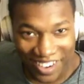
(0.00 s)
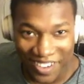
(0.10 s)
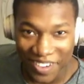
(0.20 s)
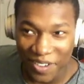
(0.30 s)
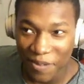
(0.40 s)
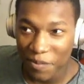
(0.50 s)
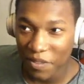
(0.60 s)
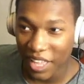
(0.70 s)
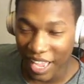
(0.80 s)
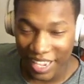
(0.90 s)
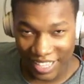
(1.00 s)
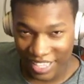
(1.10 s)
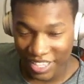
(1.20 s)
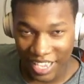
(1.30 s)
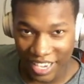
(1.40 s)
Um, like I
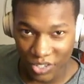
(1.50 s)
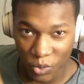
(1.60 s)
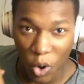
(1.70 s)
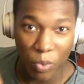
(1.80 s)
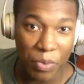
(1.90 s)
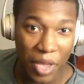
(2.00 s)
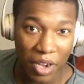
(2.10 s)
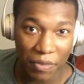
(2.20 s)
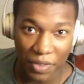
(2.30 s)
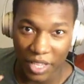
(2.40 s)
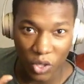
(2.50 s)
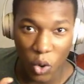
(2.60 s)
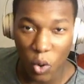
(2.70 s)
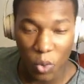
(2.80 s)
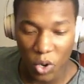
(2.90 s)
like the actual open beta for like the
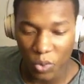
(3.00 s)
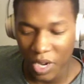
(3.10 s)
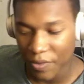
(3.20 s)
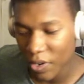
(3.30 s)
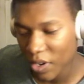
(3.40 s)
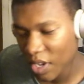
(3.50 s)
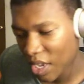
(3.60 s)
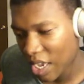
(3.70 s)
whole world, whatever.